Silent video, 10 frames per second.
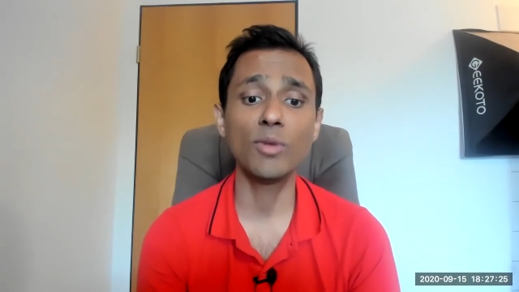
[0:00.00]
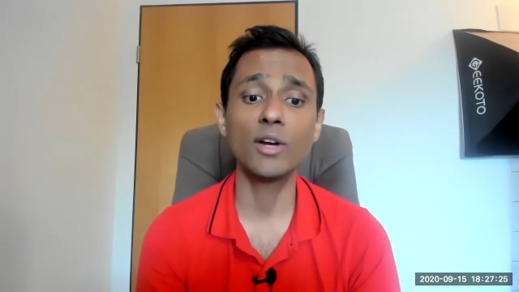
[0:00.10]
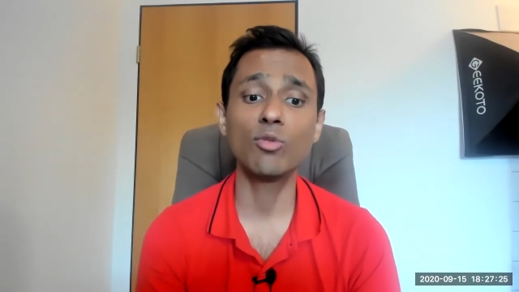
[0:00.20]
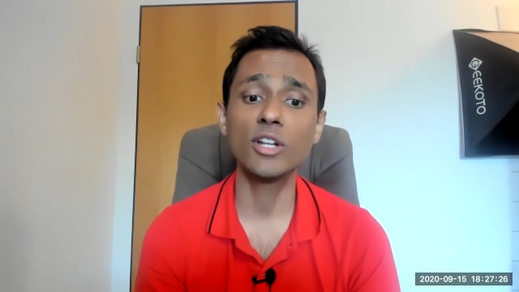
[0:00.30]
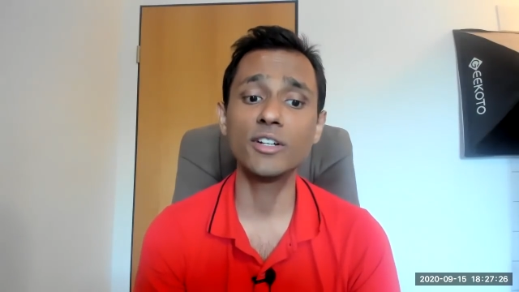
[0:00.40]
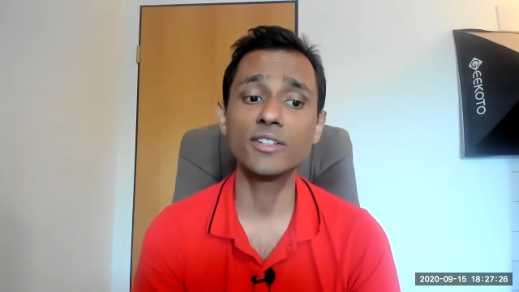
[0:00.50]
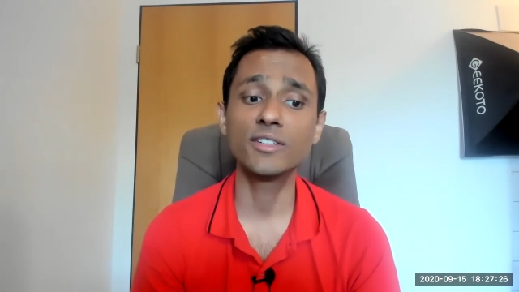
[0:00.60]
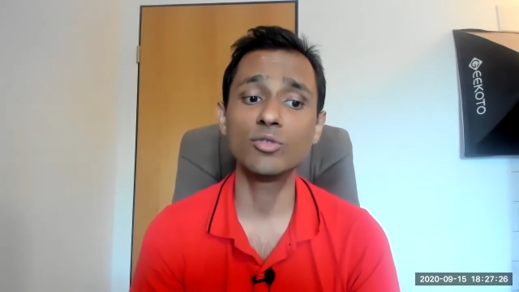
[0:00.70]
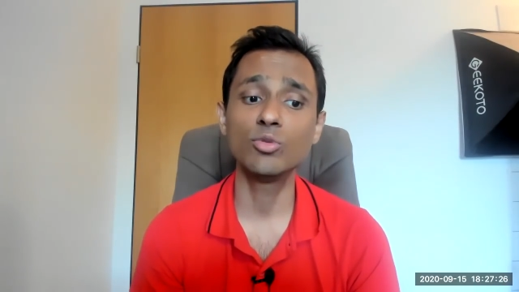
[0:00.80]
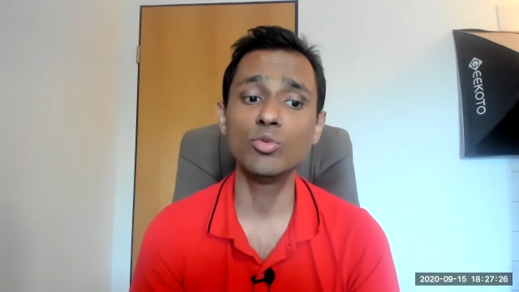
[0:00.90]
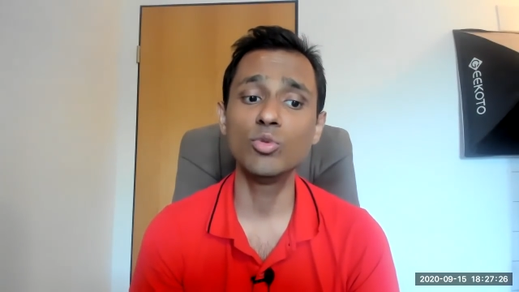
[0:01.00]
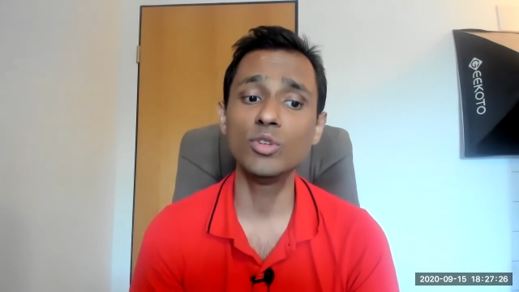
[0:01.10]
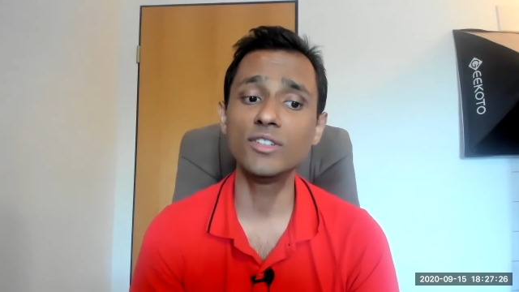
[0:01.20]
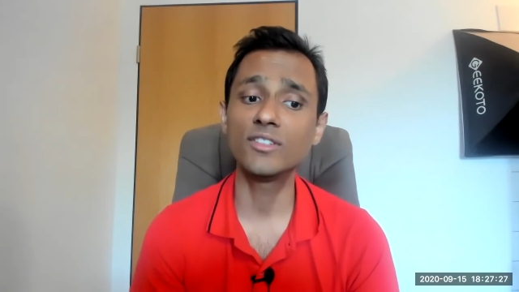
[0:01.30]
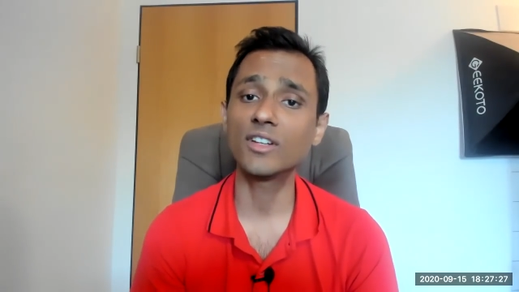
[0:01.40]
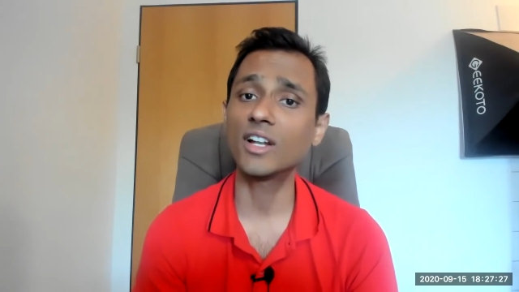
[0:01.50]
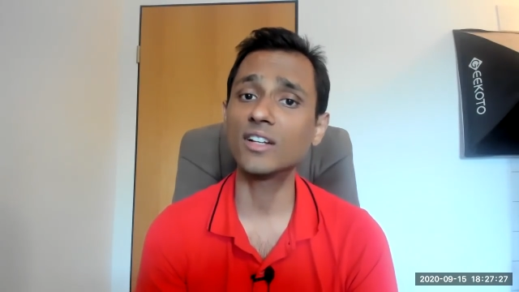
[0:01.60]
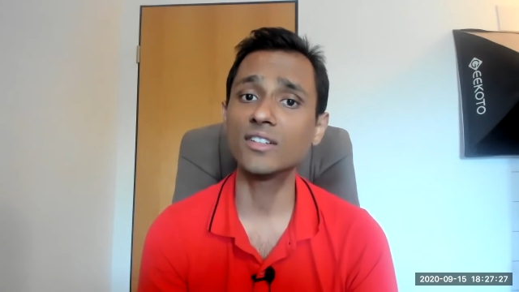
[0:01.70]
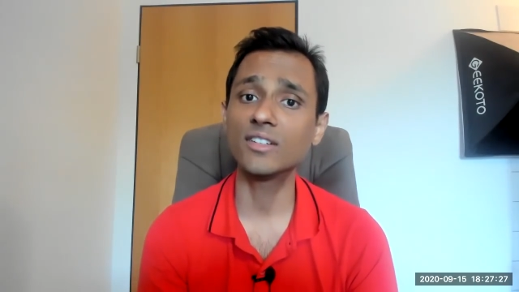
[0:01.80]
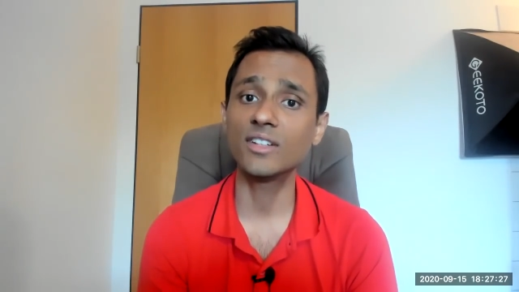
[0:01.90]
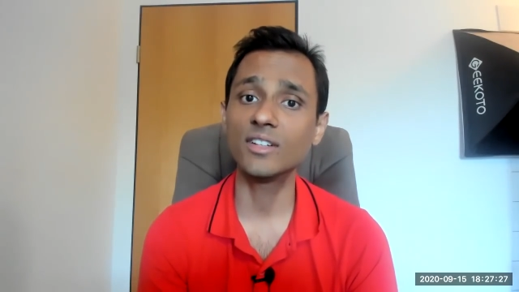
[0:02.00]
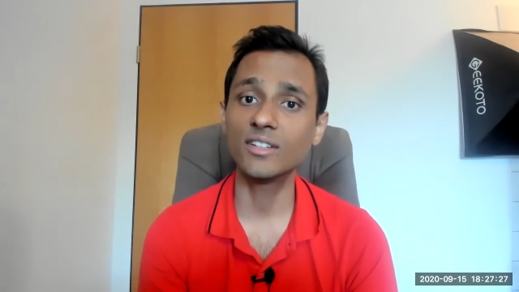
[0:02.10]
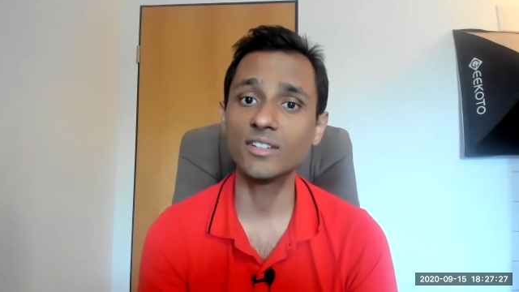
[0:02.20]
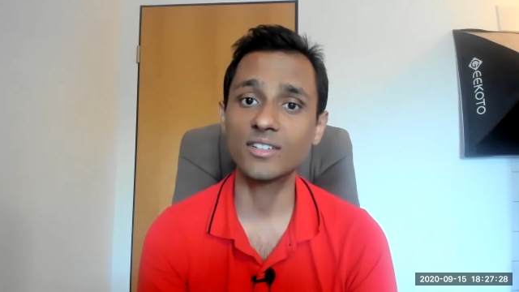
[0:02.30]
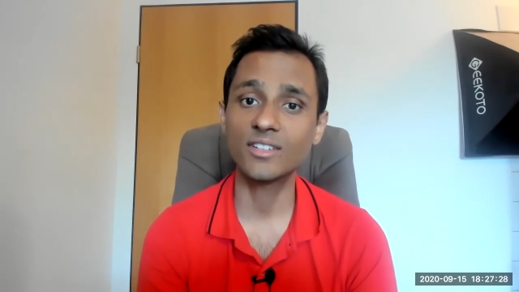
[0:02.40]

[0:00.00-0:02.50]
my qualities, who, who is Janardan here?